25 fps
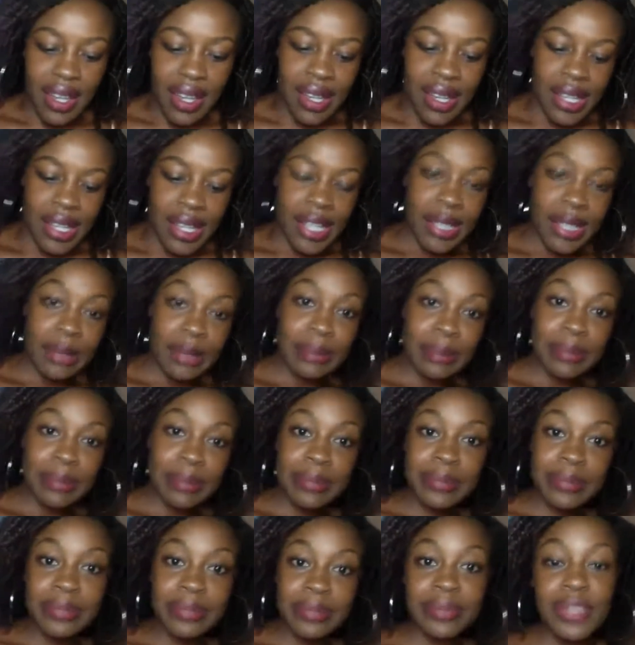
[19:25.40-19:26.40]

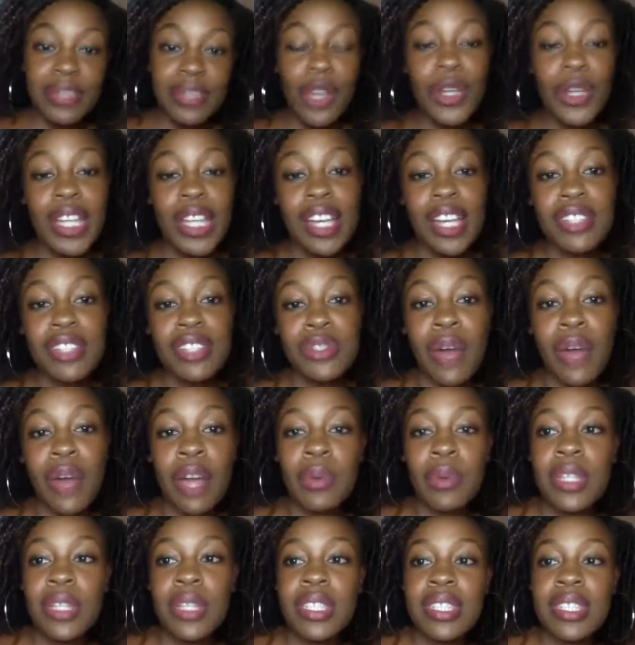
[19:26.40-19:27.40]
Oh yeah, so
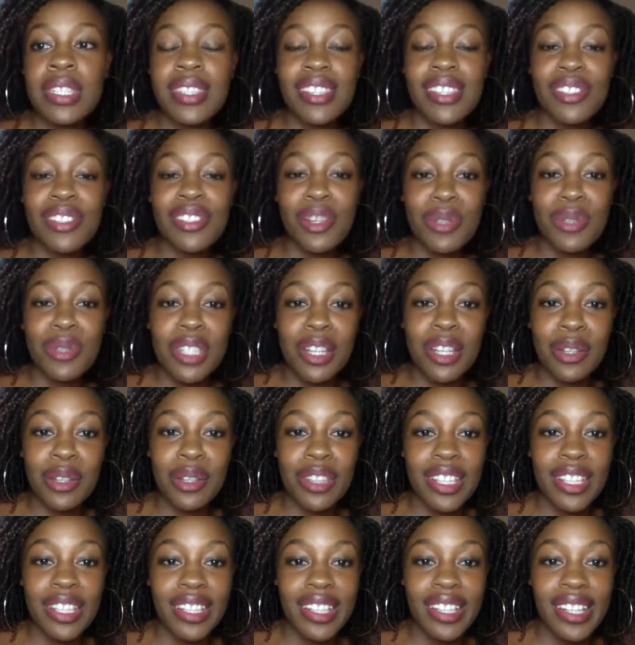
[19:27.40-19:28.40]
I was shouting
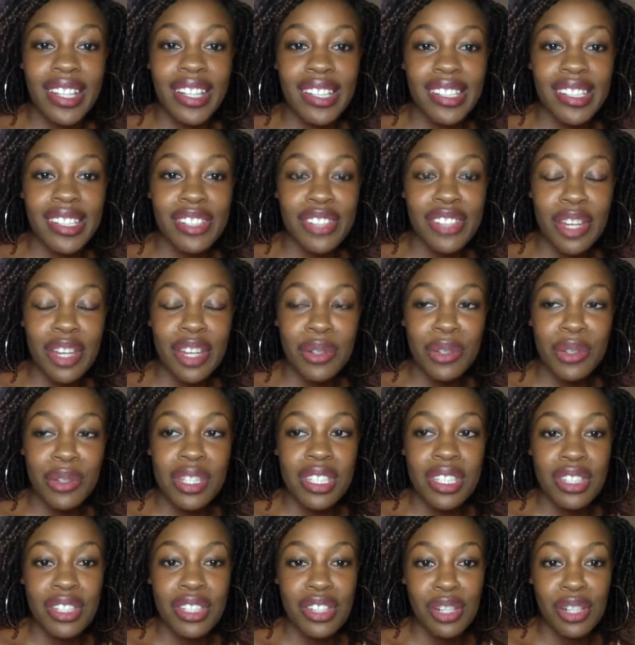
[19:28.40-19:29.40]
out the Kinganda channel.
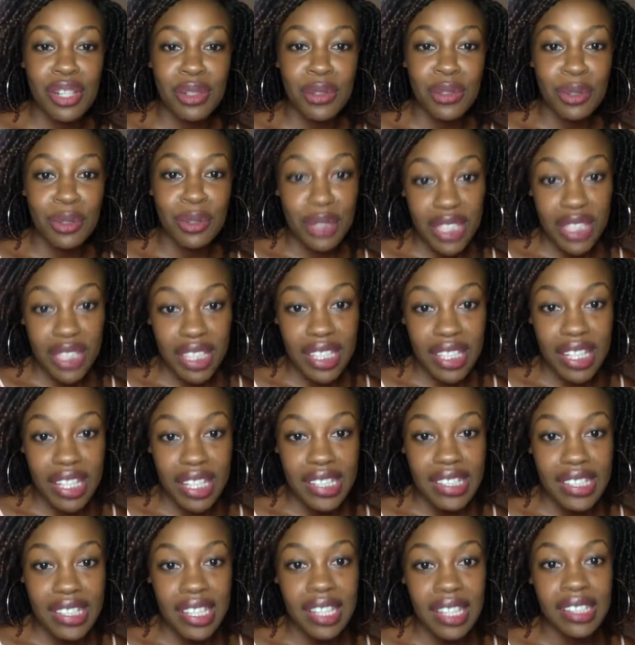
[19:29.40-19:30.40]
There's a channel called
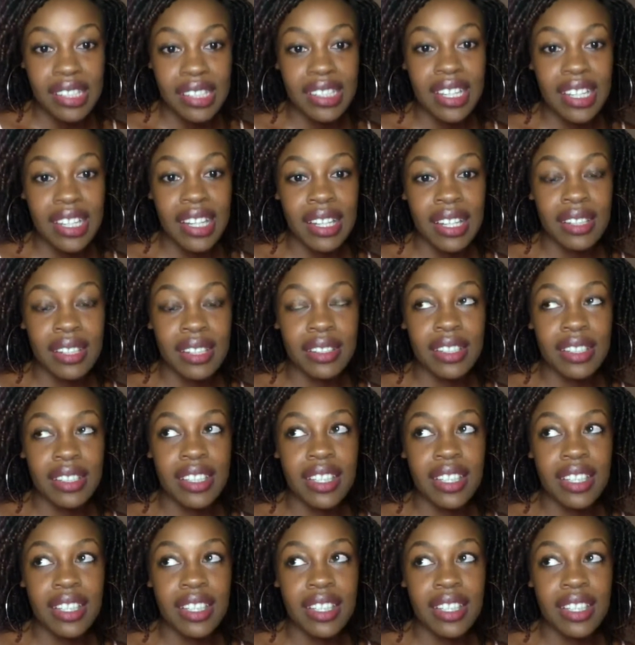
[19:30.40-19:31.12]
Kinganda.